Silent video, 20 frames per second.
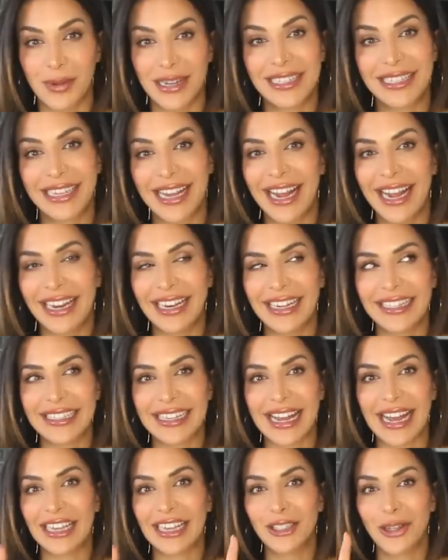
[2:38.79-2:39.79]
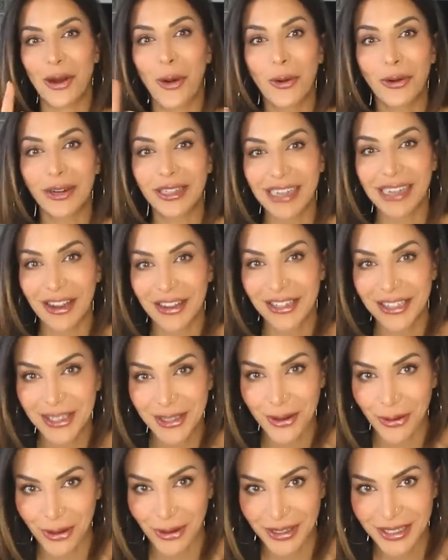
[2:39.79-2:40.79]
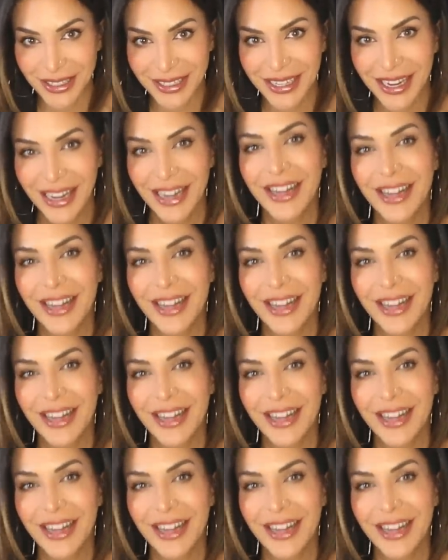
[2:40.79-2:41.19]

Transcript: my skin is like totally out of sorts.